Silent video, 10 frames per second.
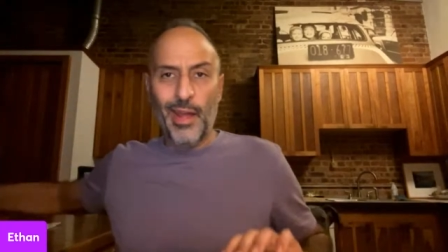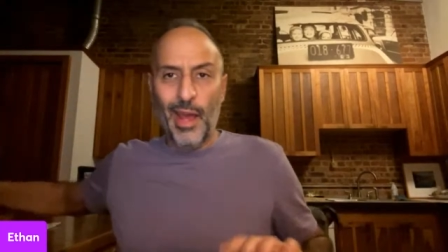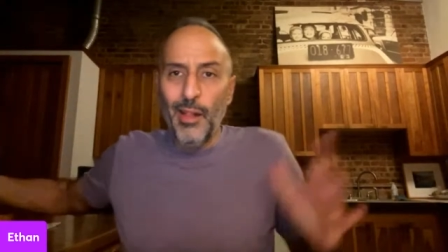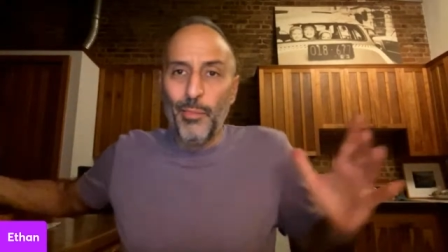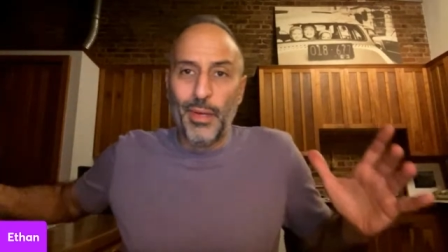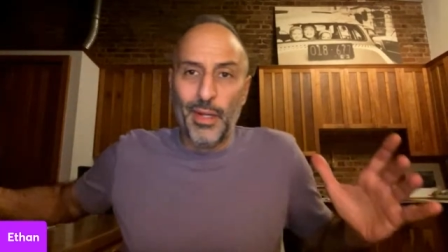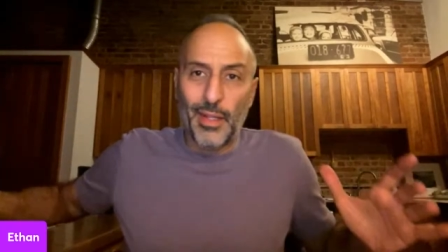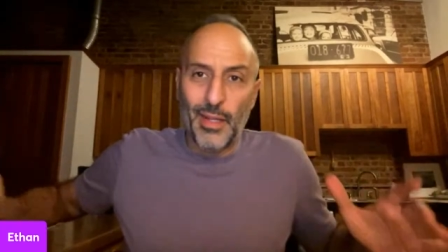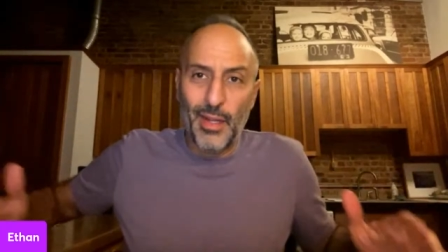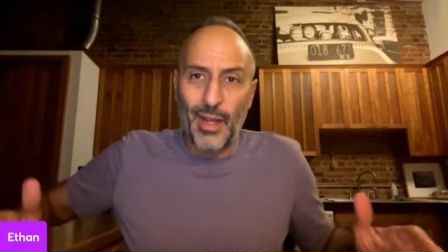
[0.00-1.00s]
help it.
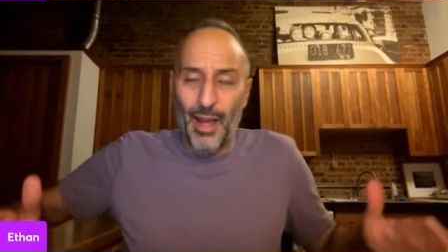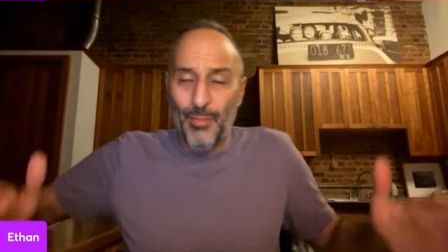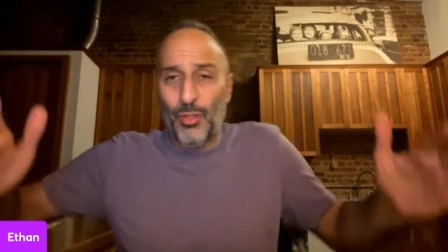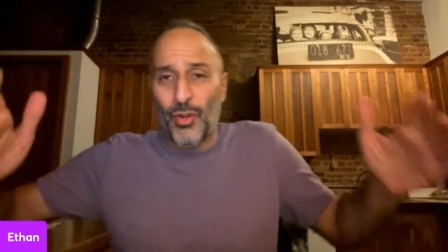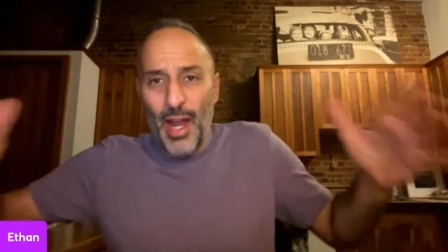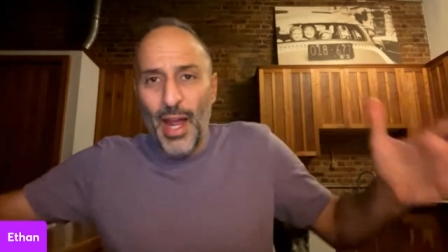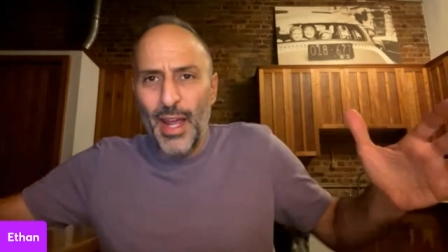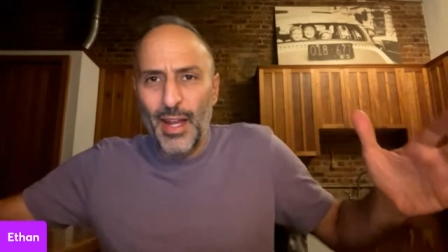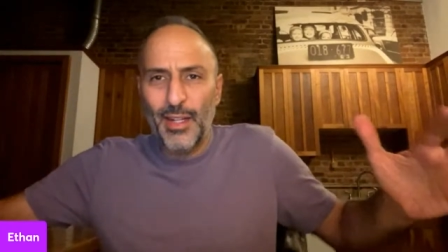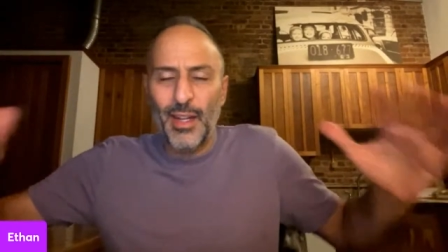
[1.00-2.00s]
I'm
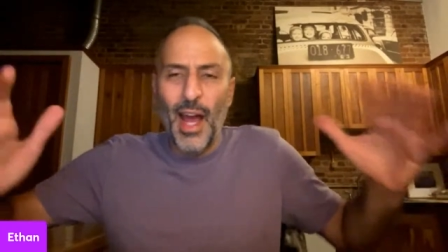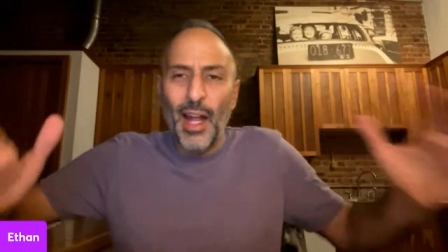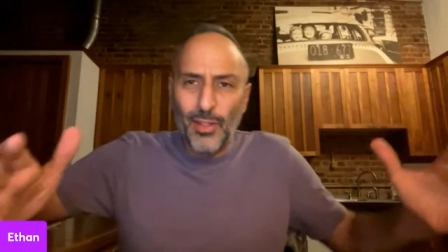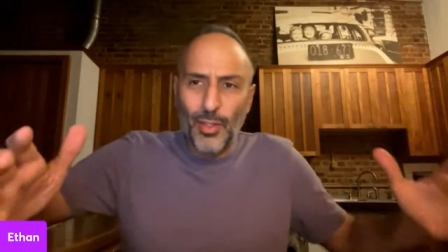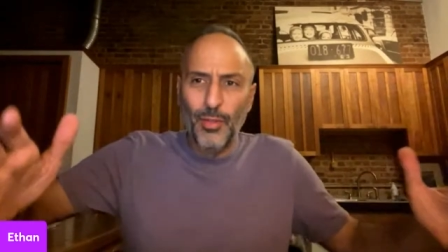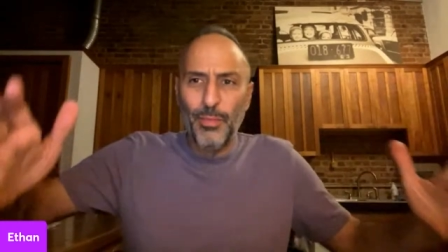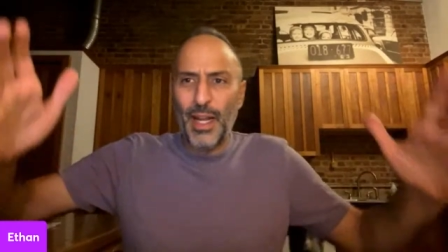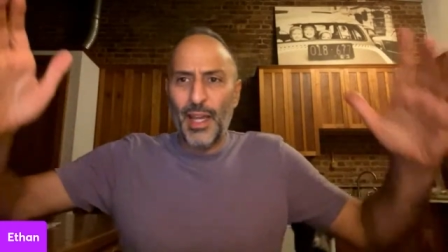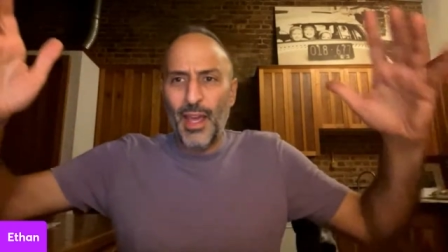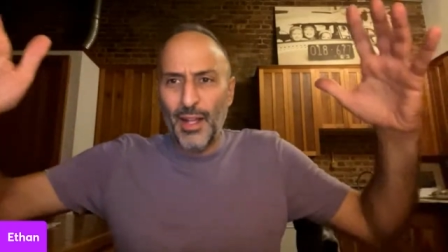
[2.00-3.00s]
trying not to, but
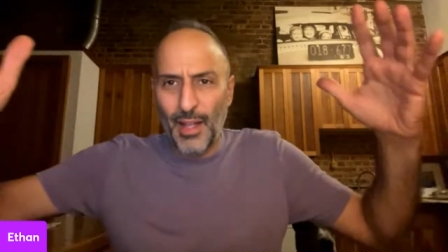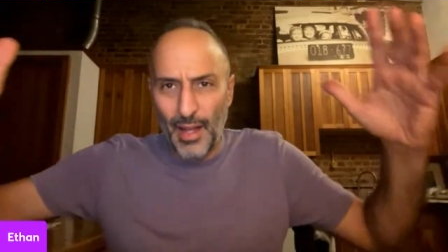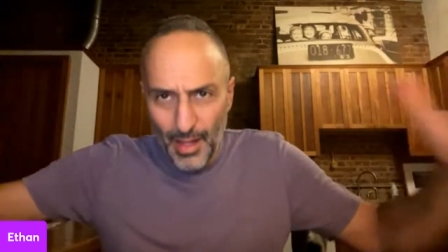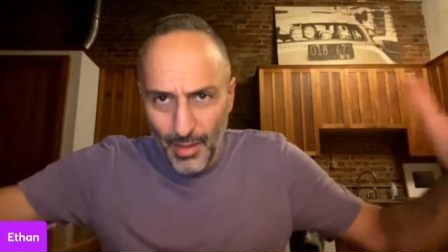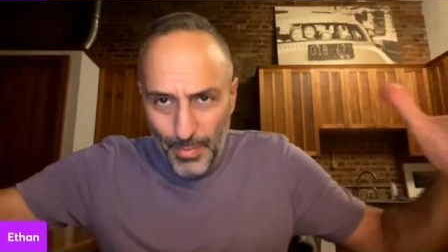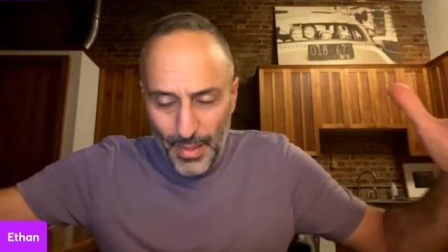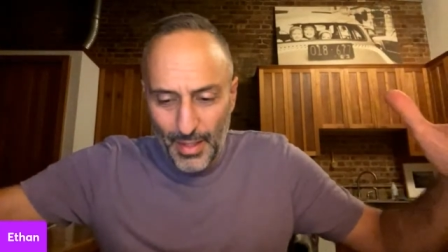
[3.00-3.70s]
I can't help it.